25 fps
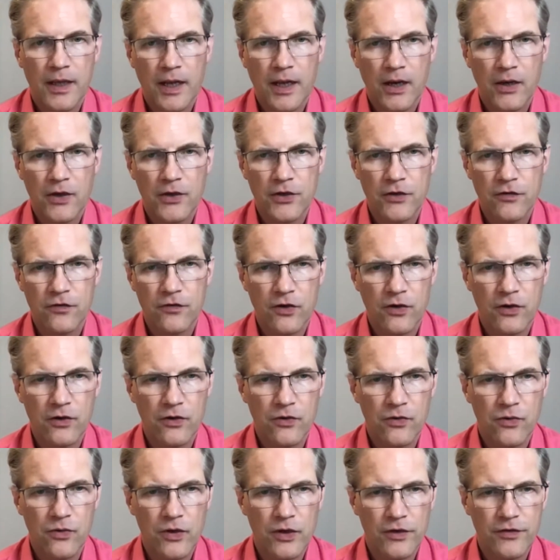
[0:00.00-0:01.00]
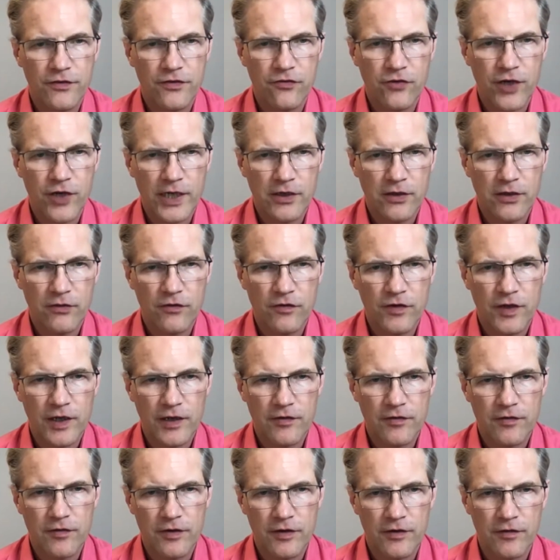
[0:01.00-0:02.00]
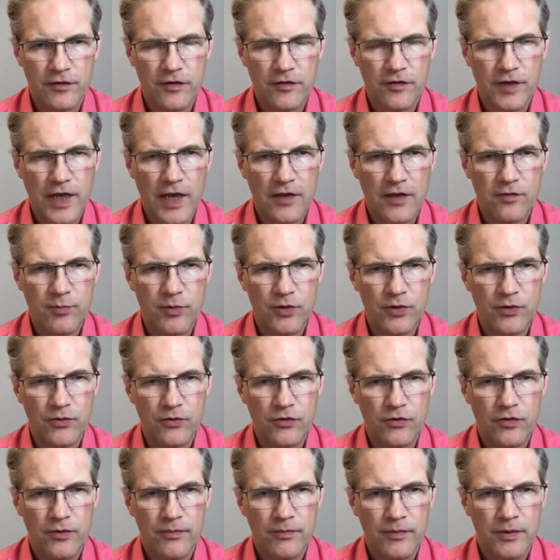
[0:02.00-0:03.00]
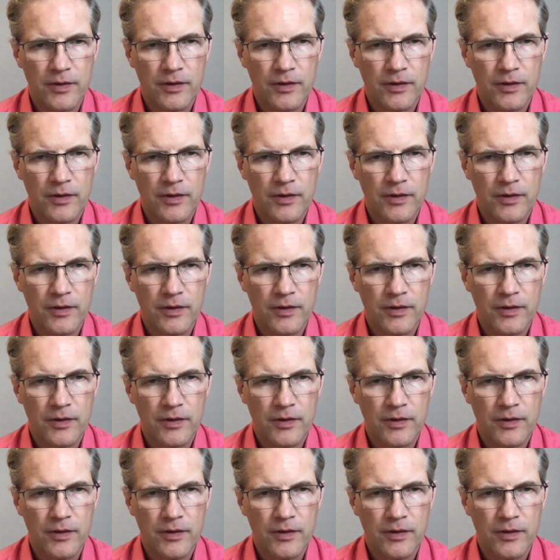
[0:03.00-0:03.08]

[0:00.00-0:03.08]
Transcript: on a song called Straight No Chaser. It's a jazz blues.